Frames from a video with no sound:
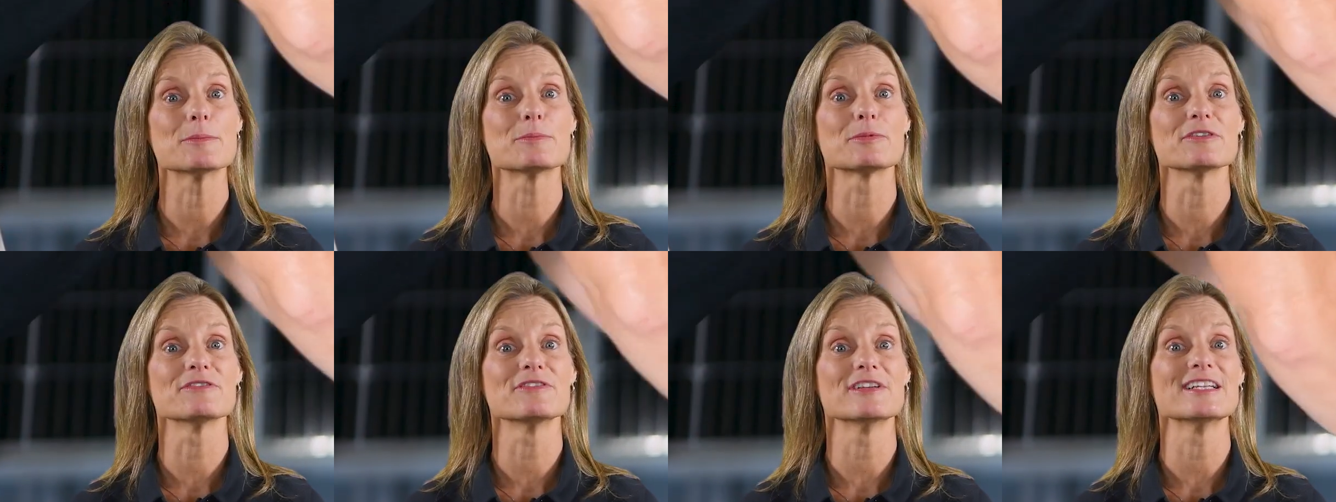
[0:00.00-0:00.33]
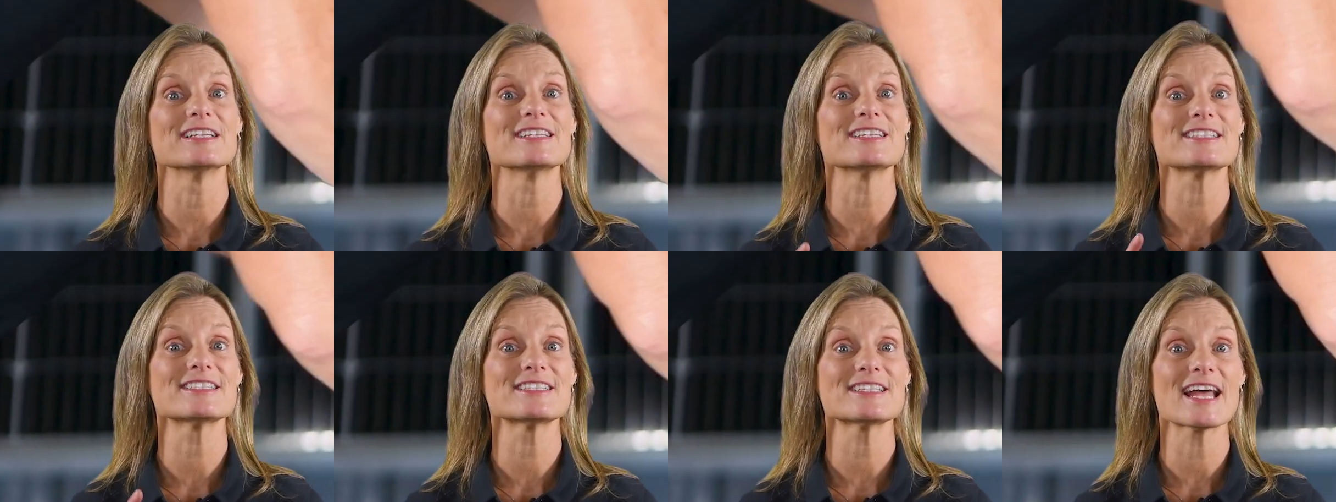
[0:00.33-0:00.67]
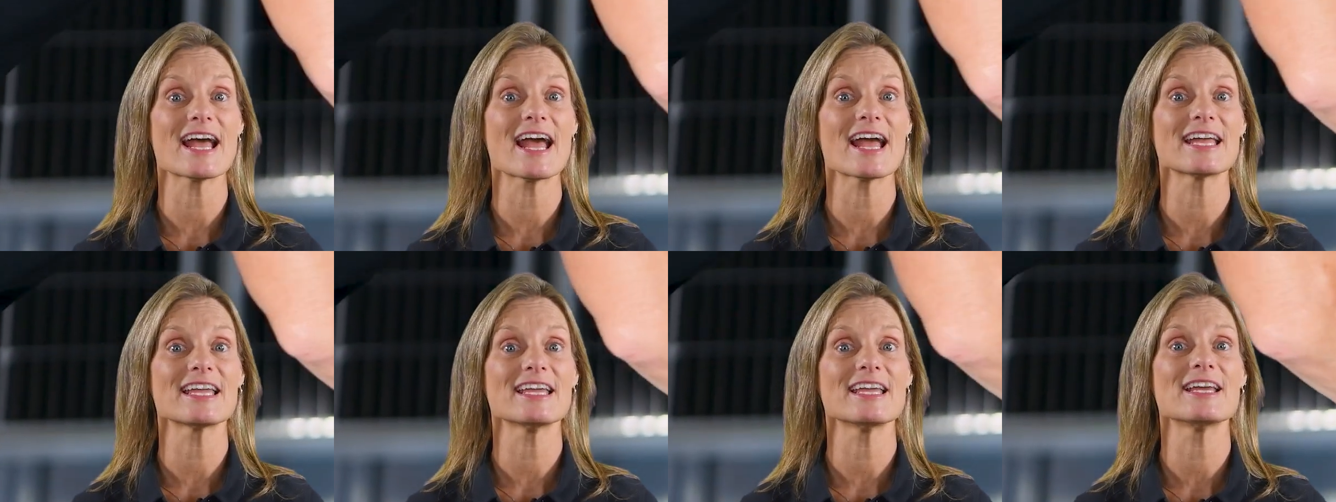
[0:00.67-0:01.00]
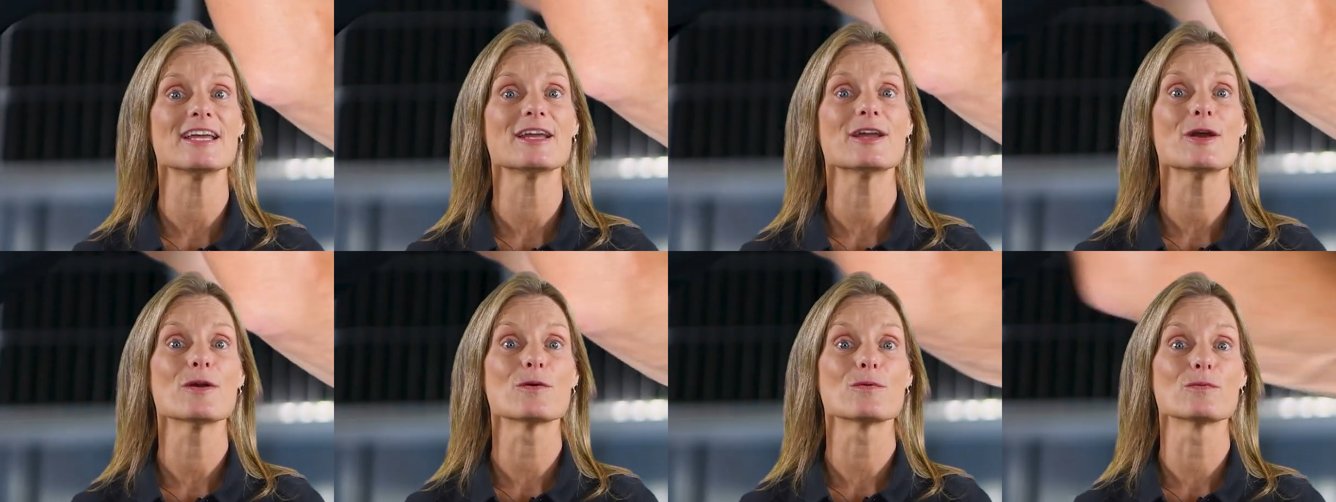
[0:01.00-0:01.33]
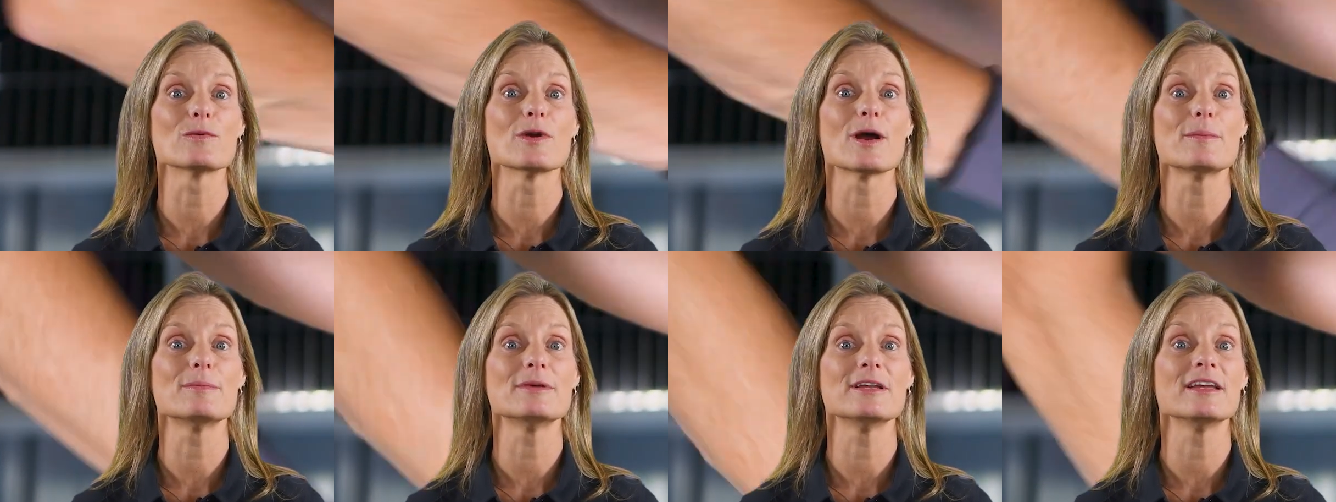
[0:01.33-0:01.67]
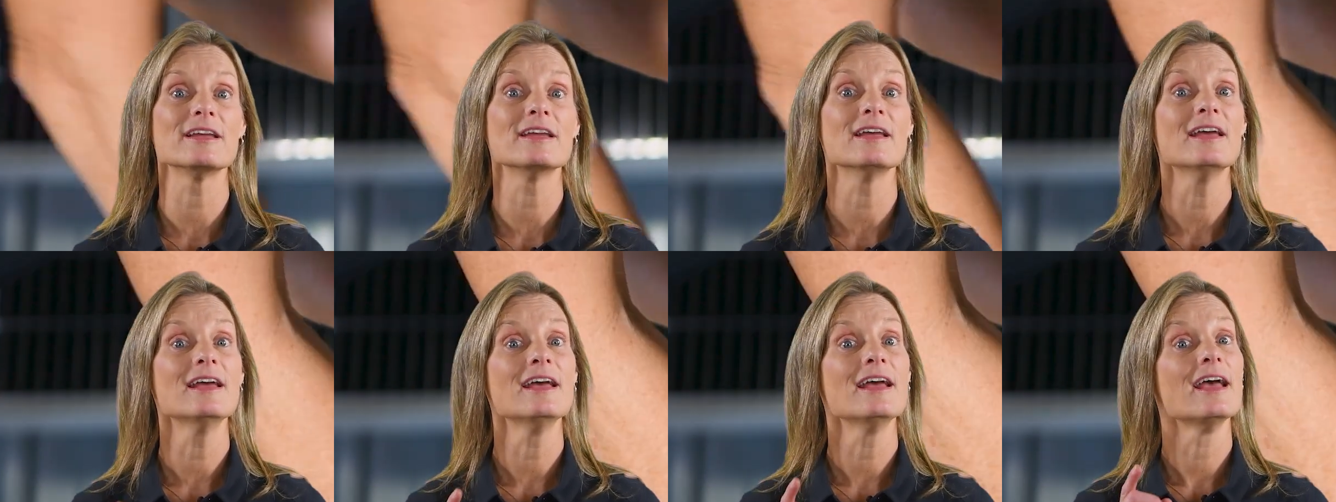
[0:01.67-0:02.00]
It prevents sagging,
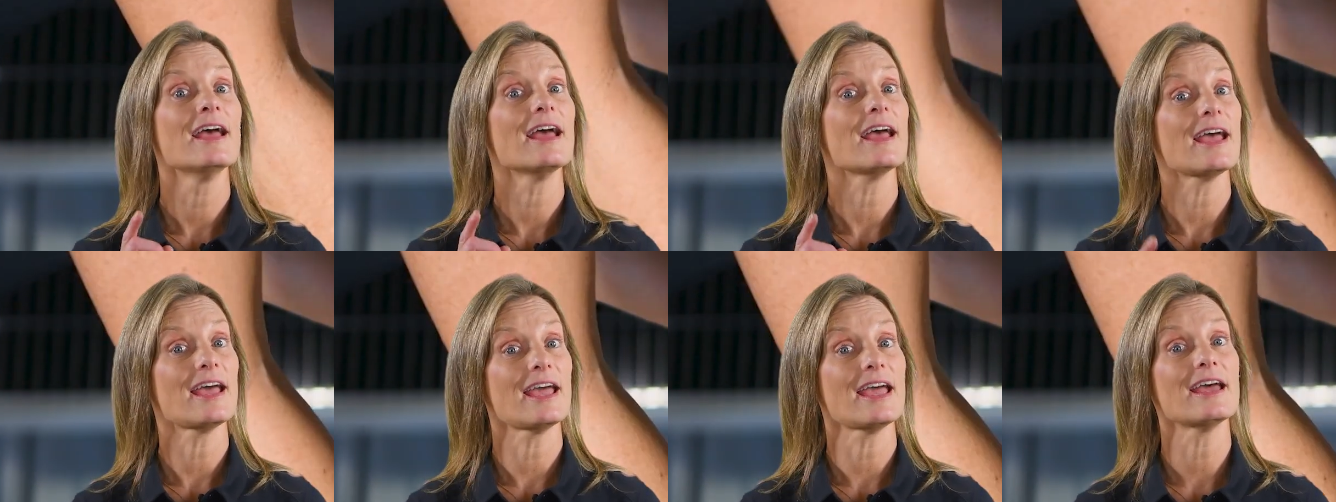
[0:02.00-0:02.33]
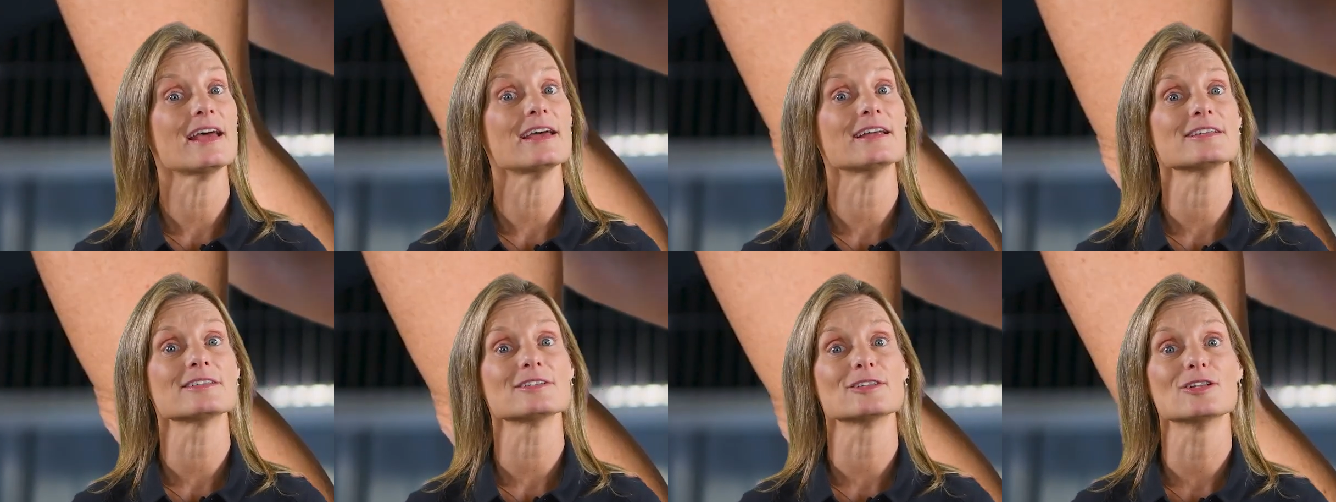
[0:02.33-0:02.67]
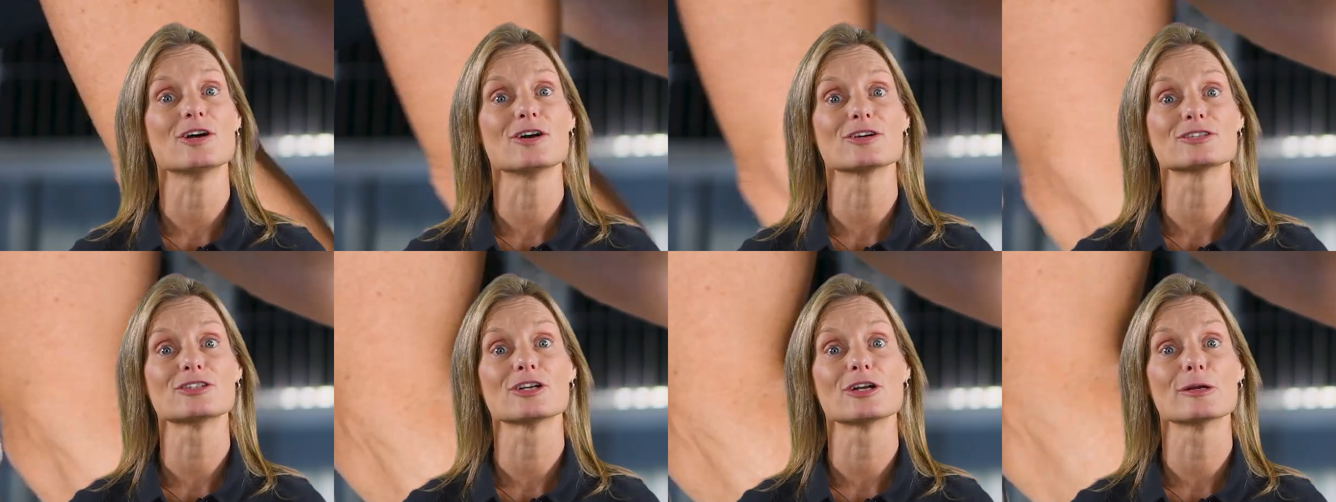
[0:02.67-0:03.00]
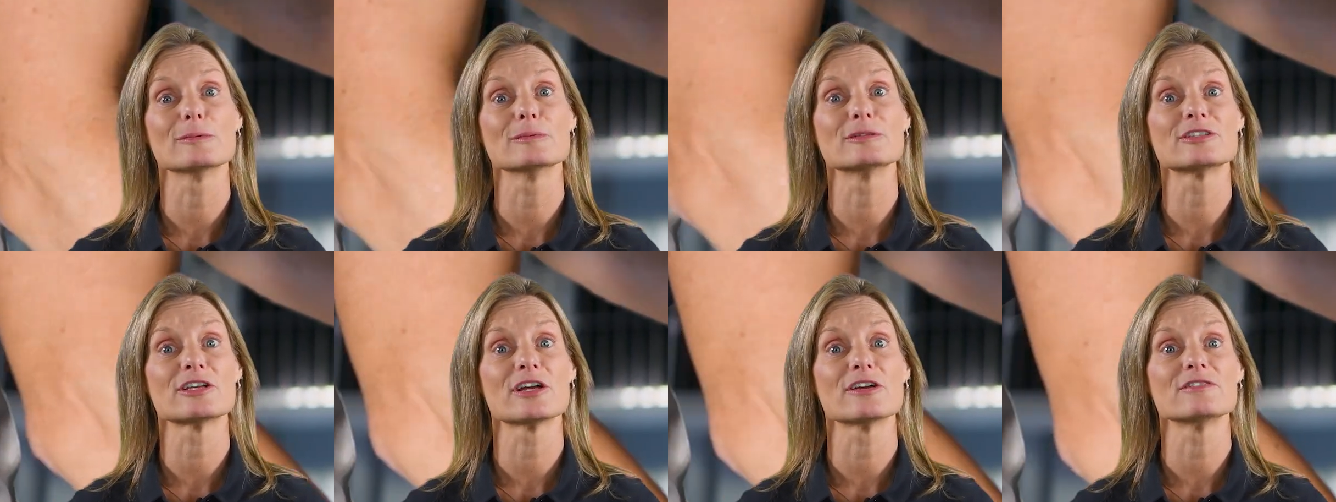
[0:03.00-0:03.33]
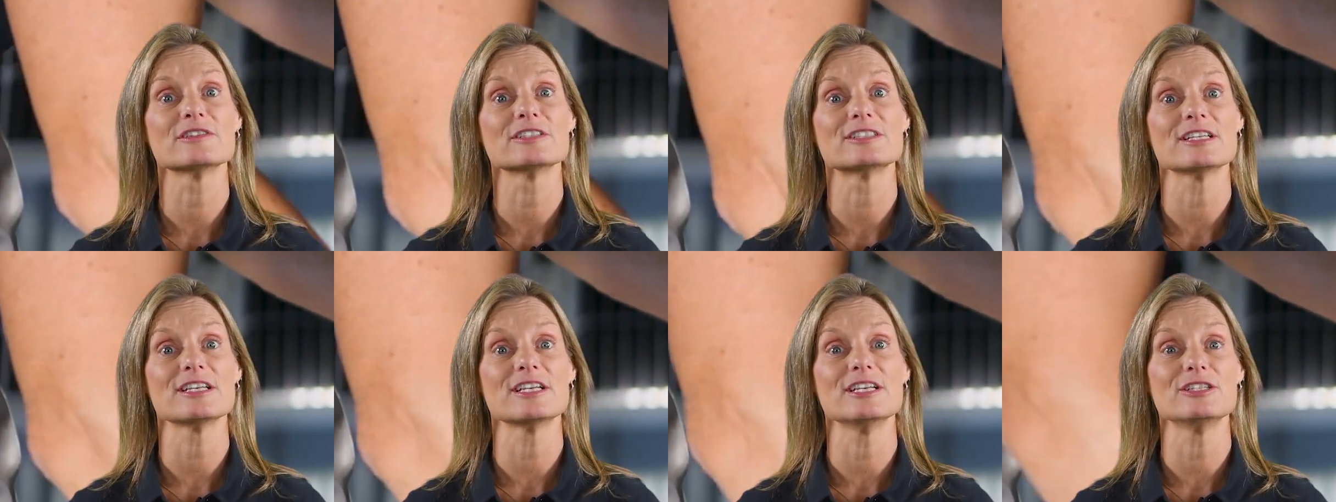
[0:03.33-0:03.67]
rubbing, and long-term service